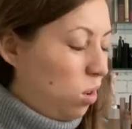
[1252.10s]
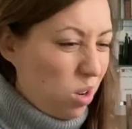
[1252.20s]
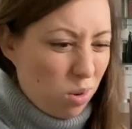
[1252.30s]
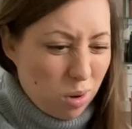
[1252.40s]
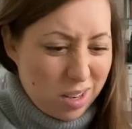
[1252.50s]

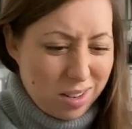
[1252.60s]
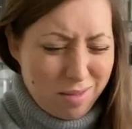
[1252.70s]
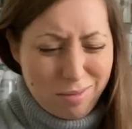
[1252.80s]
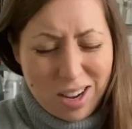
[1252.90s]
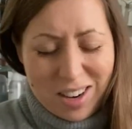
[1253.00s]
would you call
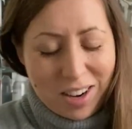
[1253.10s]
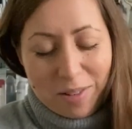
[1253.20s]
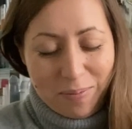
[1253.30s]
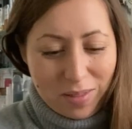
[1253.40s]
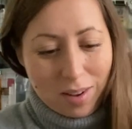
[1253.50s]
it? I don't know.
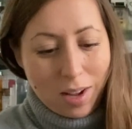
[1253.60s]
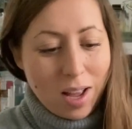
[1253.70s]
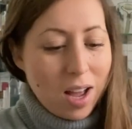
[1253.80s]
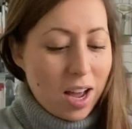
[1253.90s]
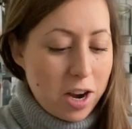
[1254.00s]

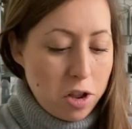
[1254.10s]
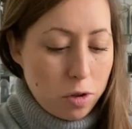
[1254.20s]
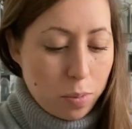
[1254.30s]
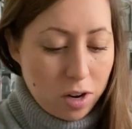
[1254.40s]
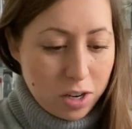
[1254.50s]
I don't use
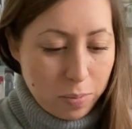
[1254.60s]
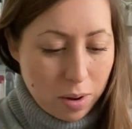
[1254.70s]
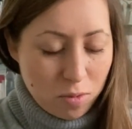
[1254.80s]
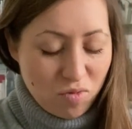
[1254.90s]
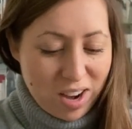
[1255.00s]
polishing
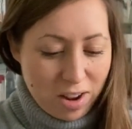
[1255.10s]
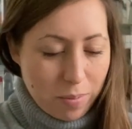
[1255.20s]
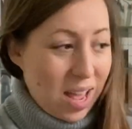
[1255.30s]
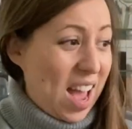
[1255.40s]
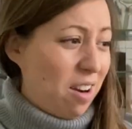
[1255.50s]
balms really on
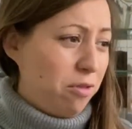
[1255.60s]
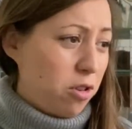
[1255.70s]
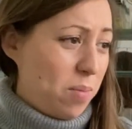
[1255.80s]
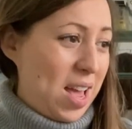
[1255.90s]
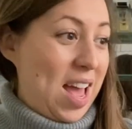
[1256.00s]
my hair. I've
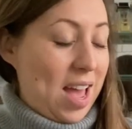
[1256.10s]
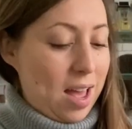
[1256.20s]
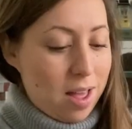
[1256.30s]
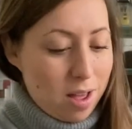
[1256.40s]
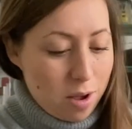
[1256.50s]
got my
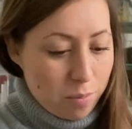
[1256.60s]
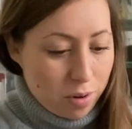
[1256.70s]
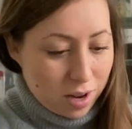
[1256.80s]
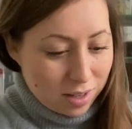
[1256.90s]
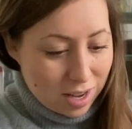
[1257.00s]
hair
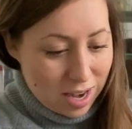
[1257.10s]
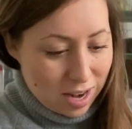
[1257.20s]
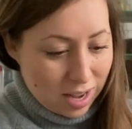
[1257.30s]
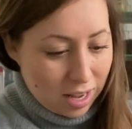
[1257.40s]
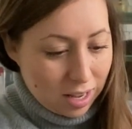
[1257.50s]
products that I
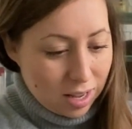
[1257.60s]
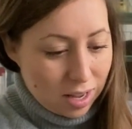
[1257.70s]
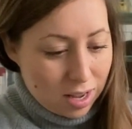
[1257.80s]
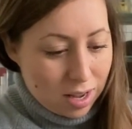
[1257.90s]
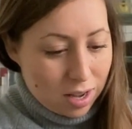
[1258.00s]
like.
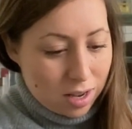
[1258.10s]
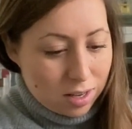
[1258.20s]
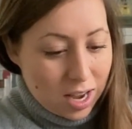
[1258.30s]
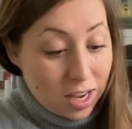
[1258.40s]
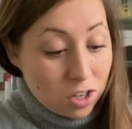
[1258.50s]

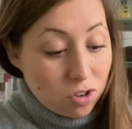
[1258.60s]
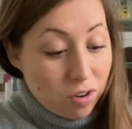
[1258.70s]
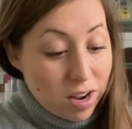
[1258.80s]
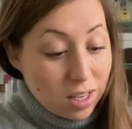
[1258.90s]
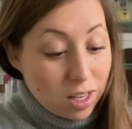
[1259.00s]

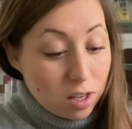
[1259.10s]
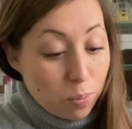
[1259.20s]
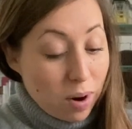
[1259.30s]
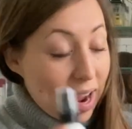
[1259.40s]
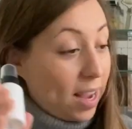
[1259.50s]
Texturizing
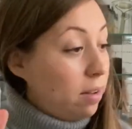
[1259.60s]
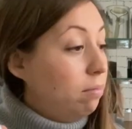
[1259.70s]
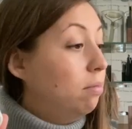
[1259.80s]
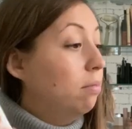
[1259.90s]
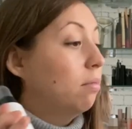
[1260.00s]
spray.
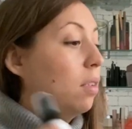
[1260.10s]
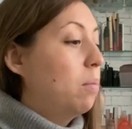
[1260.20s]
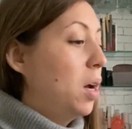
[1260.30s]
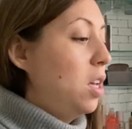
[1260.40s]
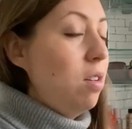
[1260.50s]
Mm,
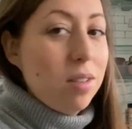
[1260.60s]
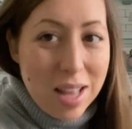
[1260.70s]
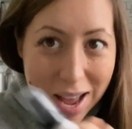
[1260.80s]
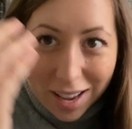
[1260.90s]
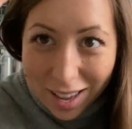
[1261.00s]
might use
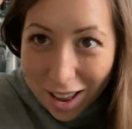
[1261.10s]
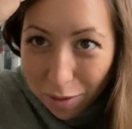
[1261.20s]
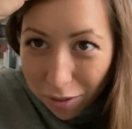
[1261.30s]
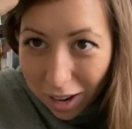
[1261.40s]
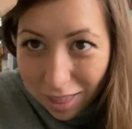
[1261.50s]
that again
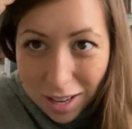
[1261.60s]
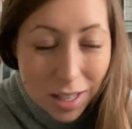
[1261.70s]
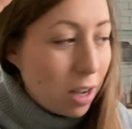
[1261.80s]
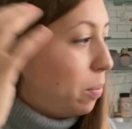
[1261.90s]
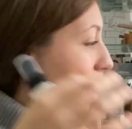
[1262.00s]
for like this
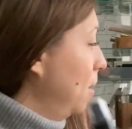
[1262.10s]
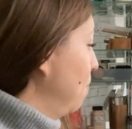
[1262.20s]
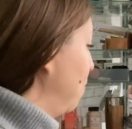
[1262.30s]
little bit.